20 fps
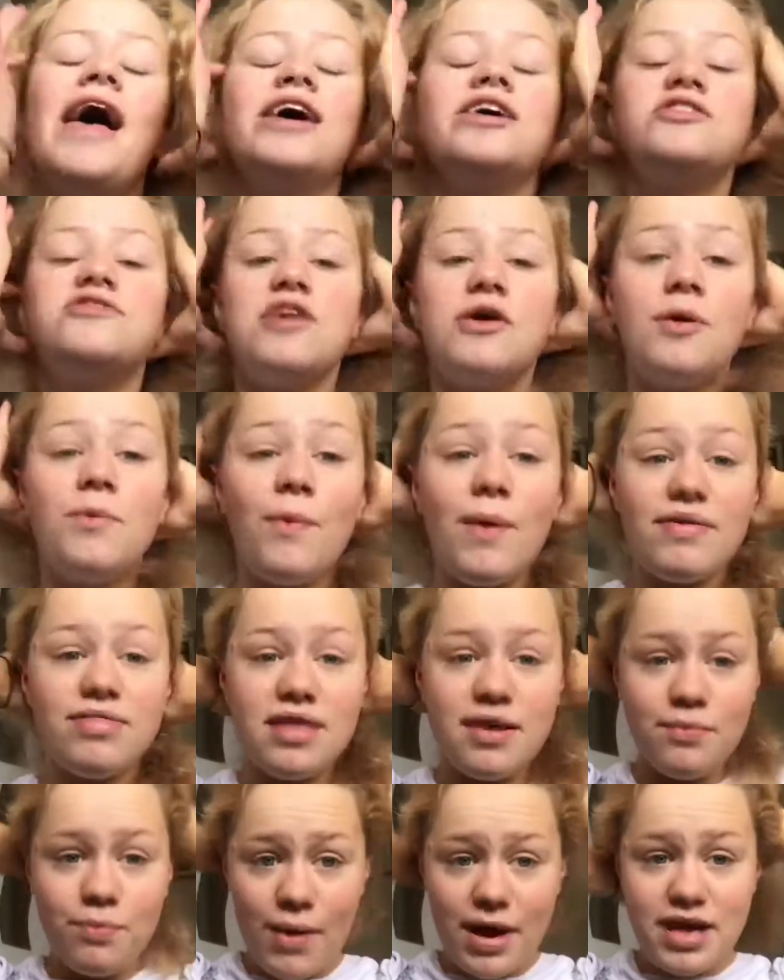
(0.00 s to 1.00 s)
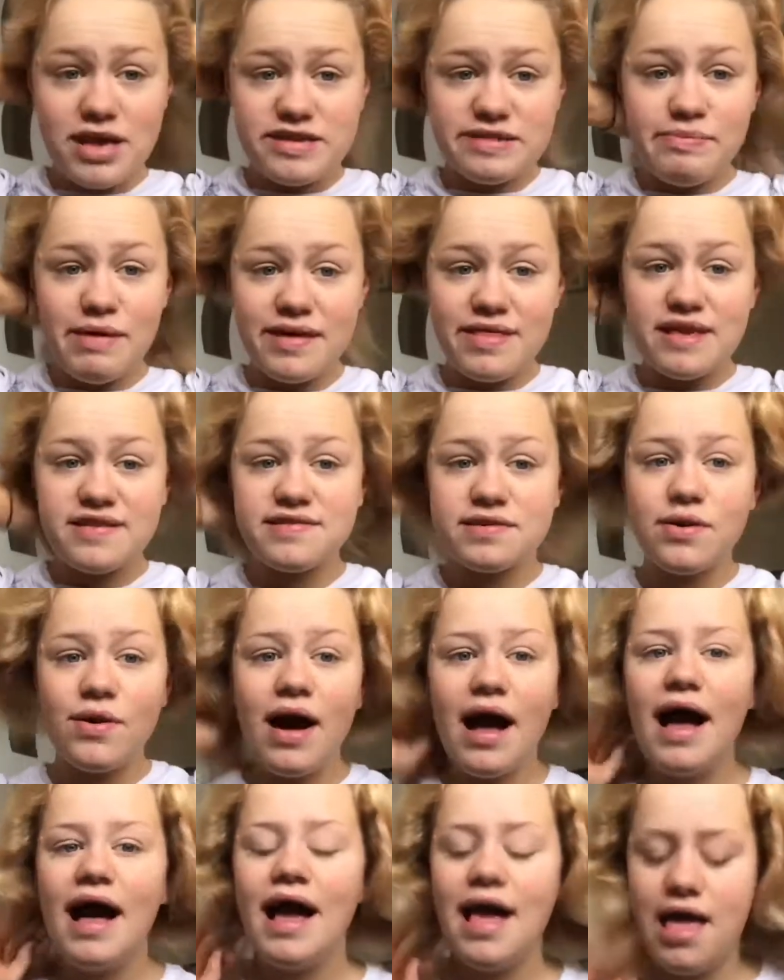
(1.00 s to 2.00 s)
So when you spray this on your
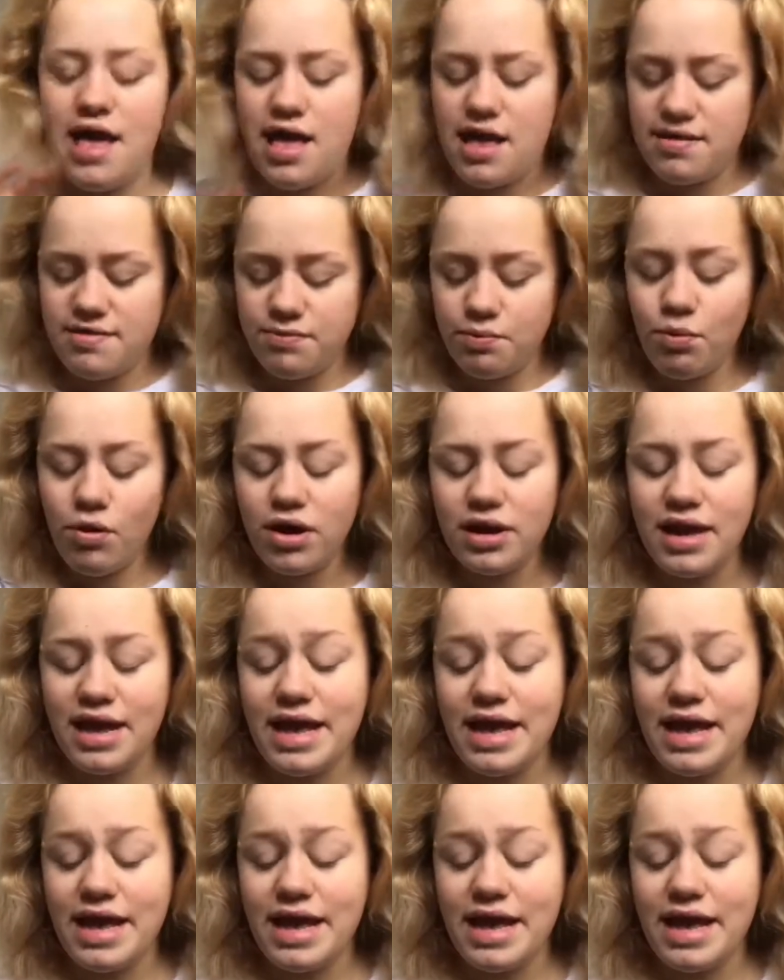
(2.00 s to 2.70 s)
hair, it's one,